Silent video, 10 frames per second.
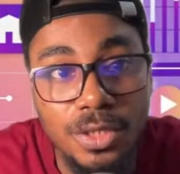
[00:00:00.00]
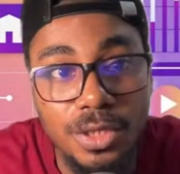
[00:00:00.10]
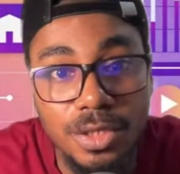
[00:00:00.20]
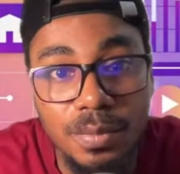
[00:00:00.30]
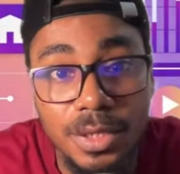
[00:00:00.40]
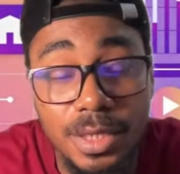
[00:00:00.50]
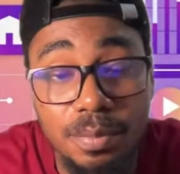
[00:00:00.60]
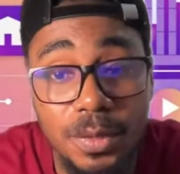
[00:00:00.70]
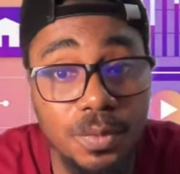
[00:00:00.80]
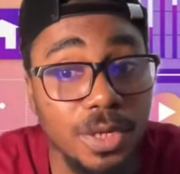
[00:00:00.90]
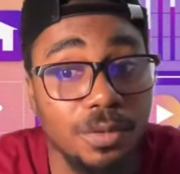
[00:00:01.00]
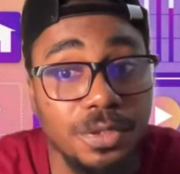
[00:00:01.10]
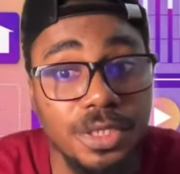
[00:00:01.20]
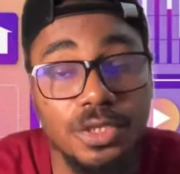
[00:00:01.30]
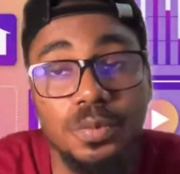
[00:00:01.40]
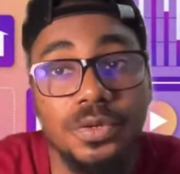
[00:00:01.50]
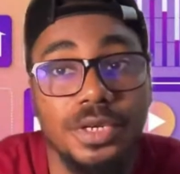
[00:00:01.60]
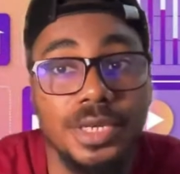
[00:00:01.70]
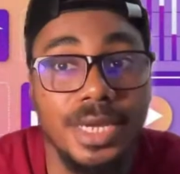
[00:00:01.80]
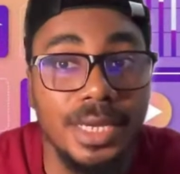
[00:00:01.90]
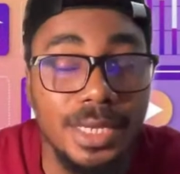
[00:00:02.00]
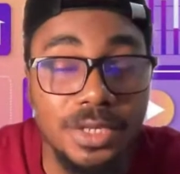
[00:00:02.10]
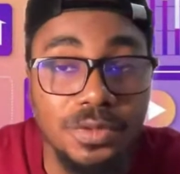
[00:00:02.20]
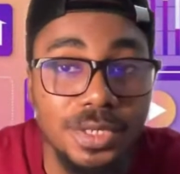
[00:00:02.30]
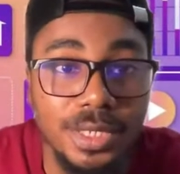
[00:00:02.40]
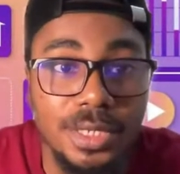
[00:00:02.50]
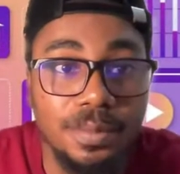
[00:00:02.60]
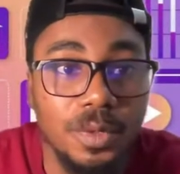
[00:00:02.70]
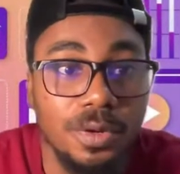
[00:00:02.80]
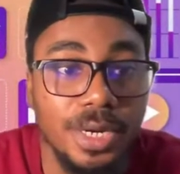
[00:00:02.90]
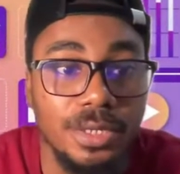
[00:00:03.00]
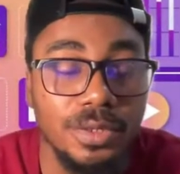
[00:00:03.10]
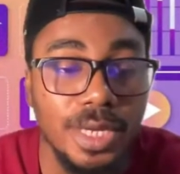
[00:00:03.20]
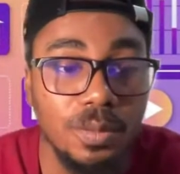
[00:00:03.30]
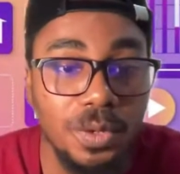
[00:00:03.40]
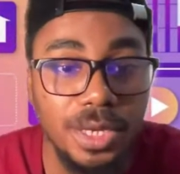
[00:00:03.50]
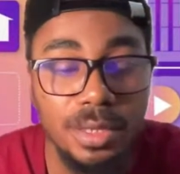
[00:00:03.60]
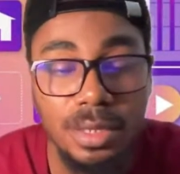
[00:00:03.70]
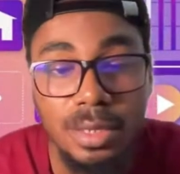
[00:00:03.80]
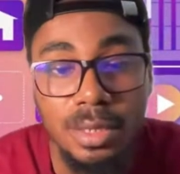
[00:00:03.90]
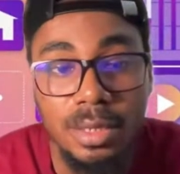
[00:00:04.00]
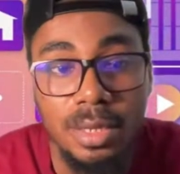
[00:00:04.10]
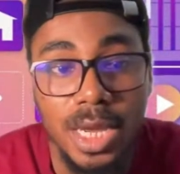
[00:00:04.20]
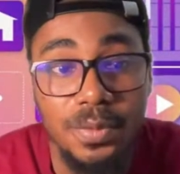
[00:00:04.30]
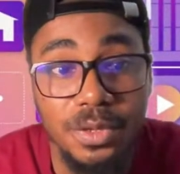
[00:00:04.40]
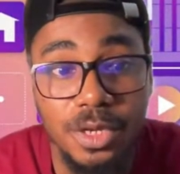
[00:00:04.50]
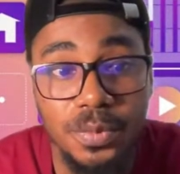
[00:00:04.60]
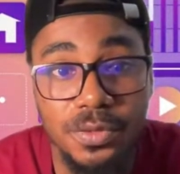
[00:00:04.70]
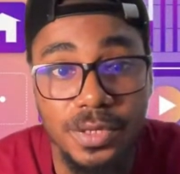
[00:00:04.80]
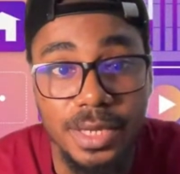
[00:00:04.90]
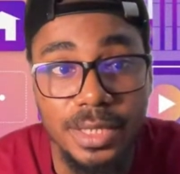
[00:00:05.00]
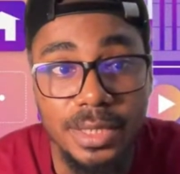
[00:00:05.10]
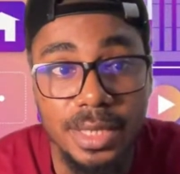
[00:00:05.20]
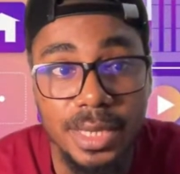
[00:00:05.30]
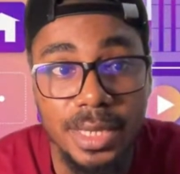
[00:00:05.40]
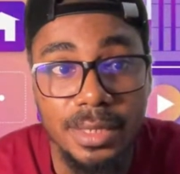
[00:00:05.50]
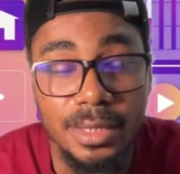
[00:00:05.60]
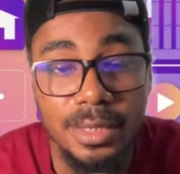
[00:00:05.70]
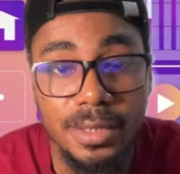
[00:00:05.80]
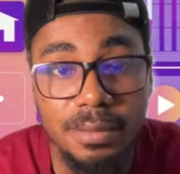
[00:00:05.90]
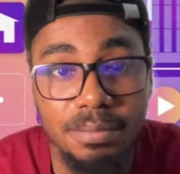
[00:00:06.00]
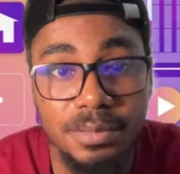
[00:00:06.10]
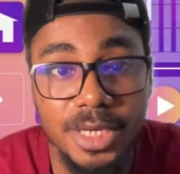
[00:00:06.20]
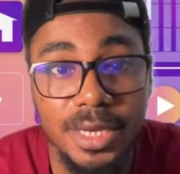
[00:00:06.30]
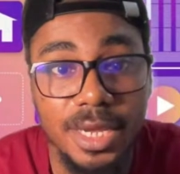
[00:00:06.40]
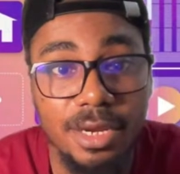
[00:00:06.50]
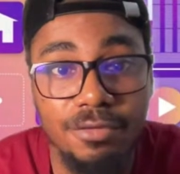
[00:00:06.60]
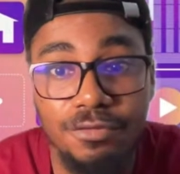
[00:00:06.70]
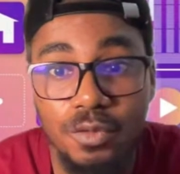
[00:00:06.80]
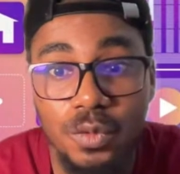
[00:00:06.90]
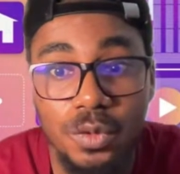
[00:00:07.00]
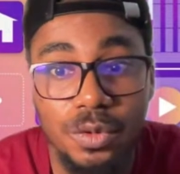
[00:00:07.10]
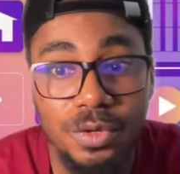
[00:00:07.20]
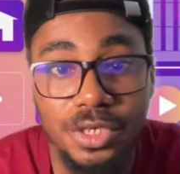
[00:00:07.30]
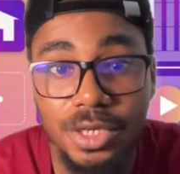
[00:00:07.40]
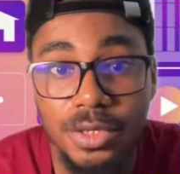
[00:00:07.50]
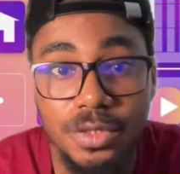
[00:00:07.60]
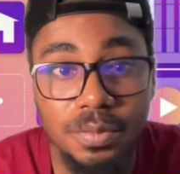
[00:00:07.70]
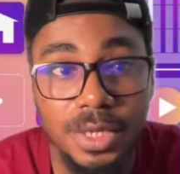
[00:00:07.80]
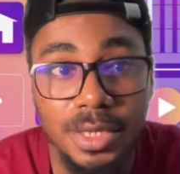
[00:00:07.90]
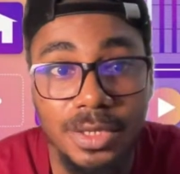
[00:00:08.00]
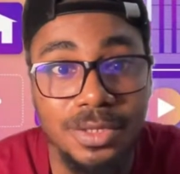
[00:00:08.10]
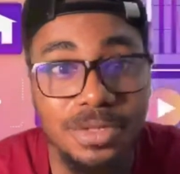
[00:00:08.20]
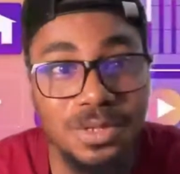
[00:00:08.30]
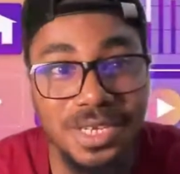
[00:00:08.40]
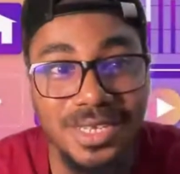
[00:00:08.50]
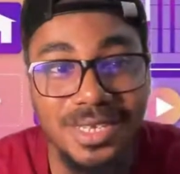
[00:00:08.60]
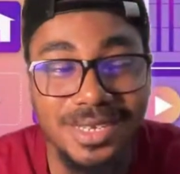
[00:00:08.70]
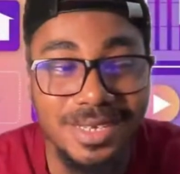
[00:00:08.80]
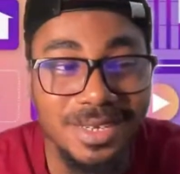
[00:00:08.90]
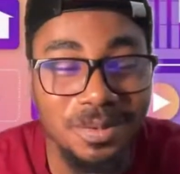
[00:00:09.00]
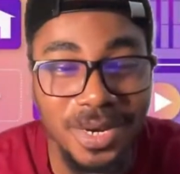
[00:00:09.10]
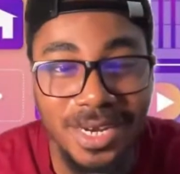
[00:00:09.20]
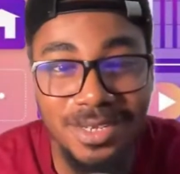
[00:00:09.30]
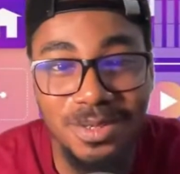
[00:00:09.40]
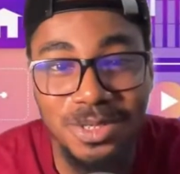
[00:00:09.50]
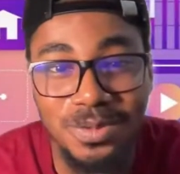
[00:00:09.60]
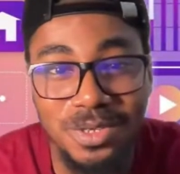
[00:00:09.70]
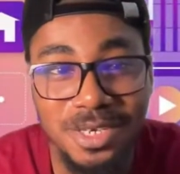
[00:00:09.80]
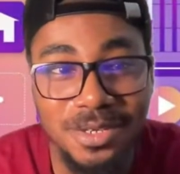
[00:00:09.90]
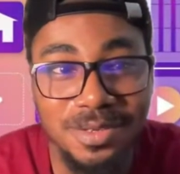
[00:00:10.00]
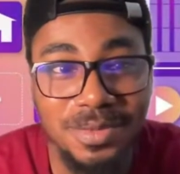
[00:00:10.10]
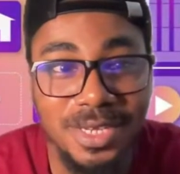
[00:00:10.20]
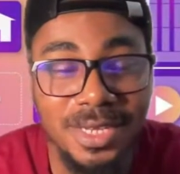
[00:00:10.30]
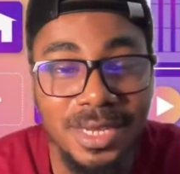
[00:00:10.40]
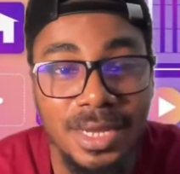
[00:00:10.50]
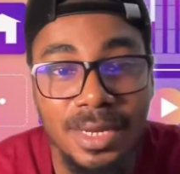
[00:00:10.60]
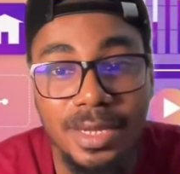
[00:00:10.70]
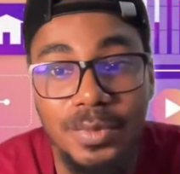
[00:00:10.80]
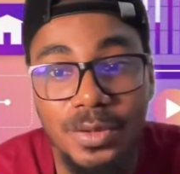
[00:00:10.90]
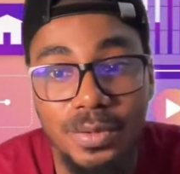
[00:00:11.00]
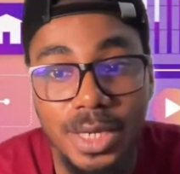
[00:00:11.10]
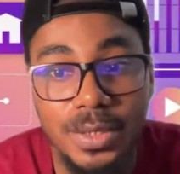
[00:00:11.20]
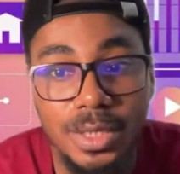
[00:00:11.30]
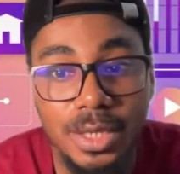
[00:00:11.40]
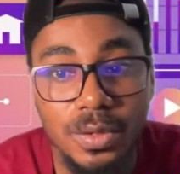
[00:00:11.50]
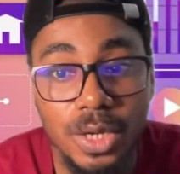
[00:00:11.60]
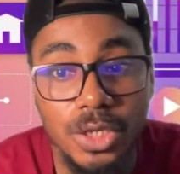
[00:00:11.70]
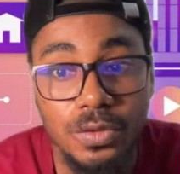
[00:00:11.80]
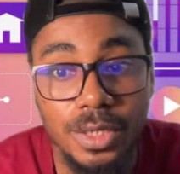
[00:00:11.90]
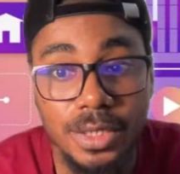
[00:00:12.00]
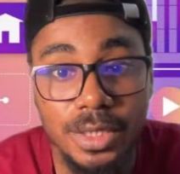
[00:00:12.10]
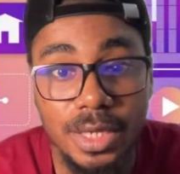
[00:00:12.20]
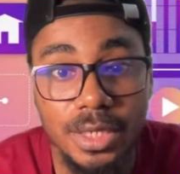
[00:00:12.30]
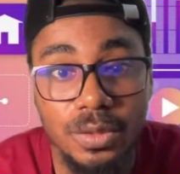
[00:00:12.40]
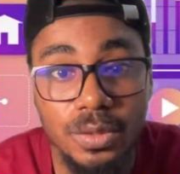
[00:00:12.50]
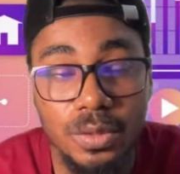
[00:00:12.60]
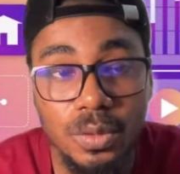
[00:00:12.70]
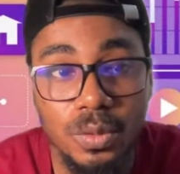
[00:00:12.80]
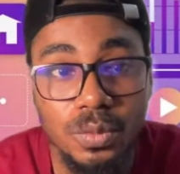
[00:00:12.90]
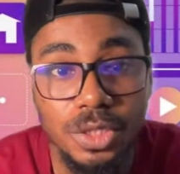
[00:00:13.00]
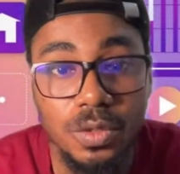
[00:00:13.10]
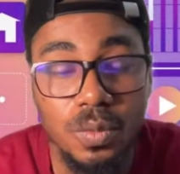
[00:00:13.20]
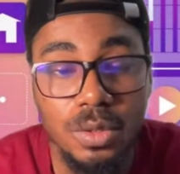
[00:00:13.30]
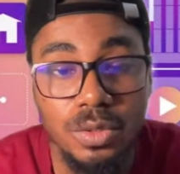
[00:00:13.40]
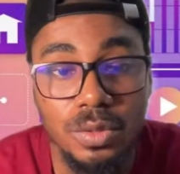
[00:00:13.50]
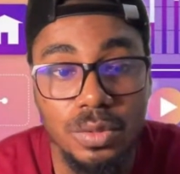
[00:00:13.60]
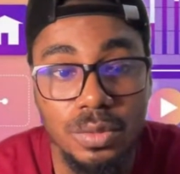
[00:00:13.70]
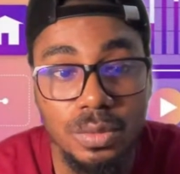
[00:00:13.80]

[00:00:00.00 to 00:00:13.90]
something that people are really super interested in. All right. So that way I will help you sell it. And deadline for reaching out to me is today, right? So just reach out to me. Let me know that okay, you're interested and you really want to